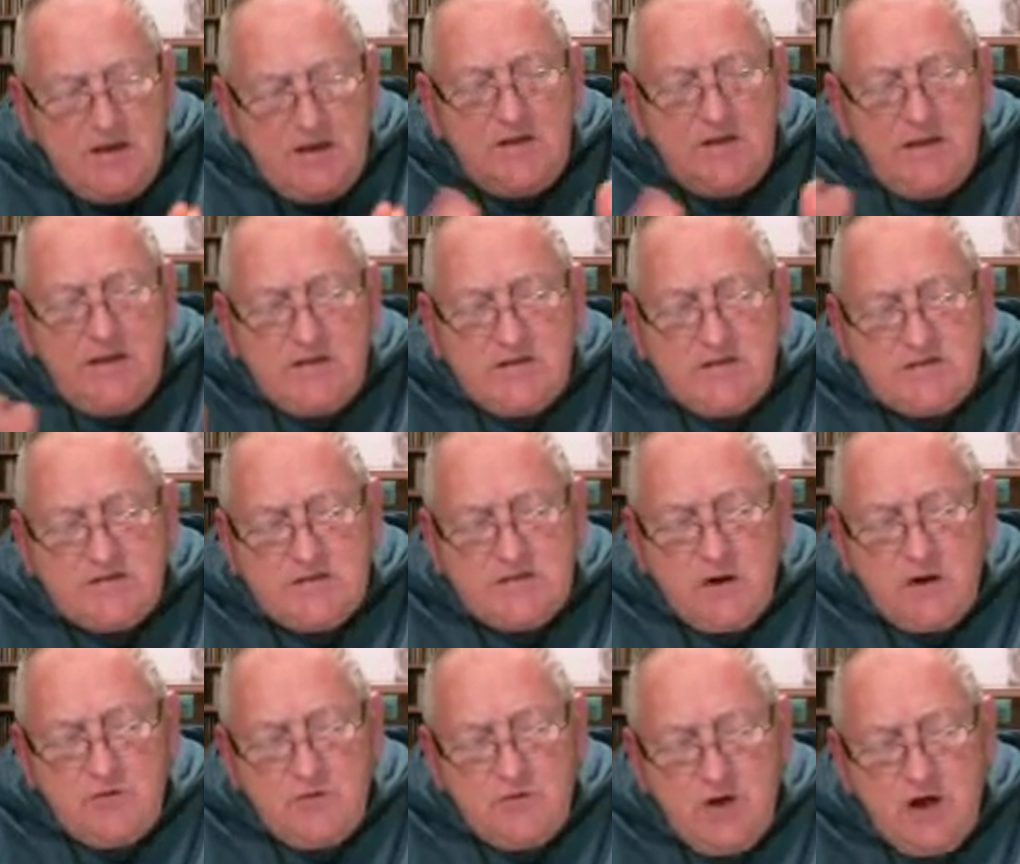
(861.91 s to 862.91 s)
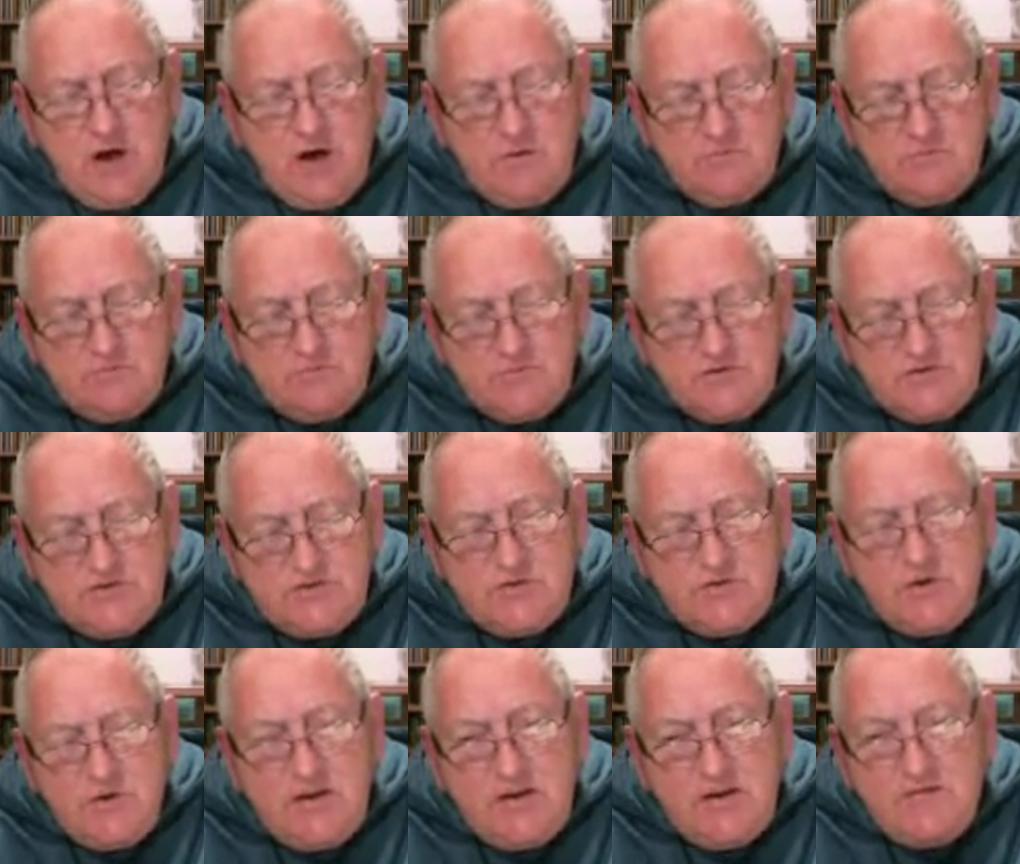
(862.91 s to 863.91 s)
Let us now come to
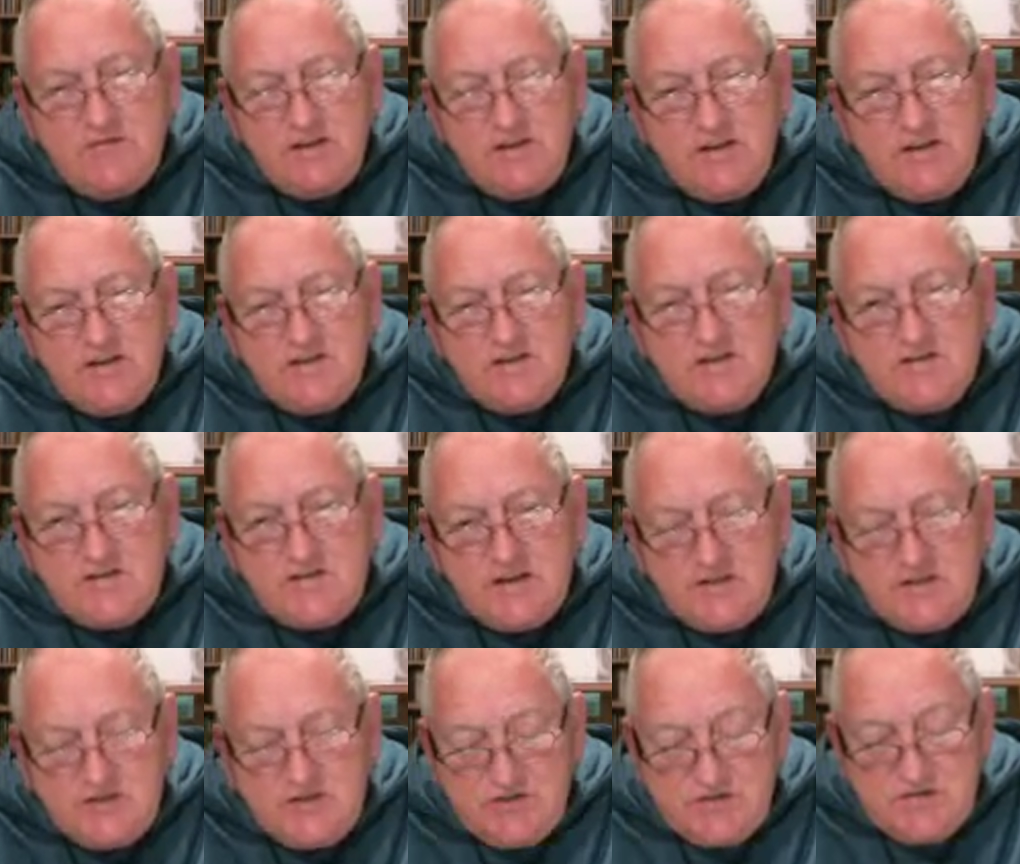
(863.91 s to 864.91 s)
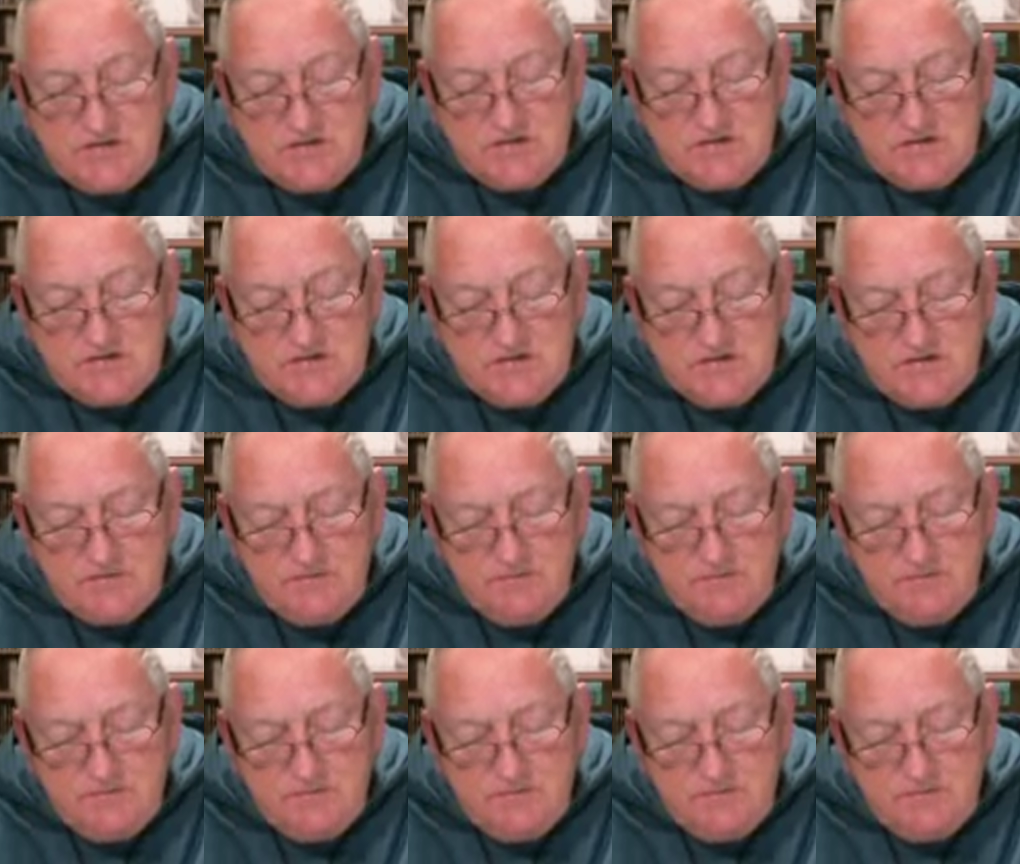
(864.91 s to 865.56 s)
our evening intercessions.